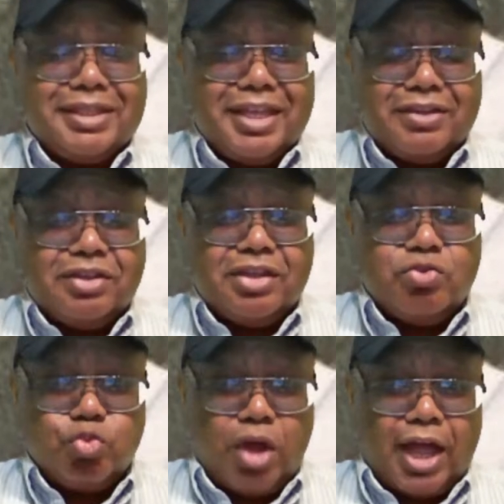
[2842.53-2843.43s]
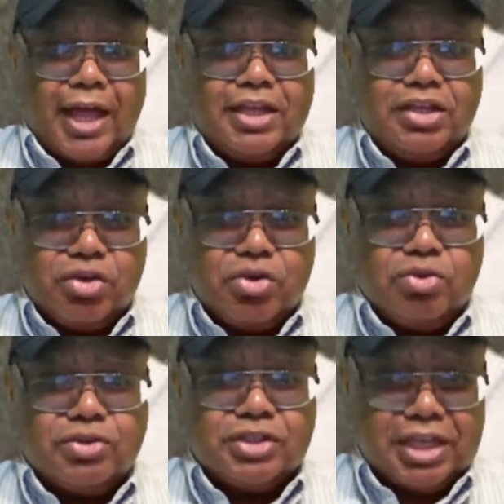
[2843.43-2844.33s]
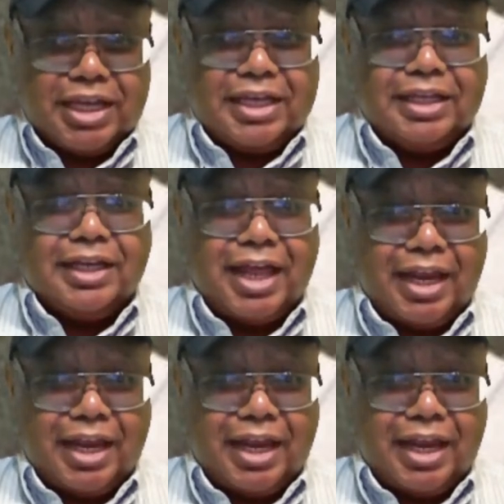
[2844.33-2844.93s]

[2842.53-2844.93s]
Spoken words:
But this is why you sing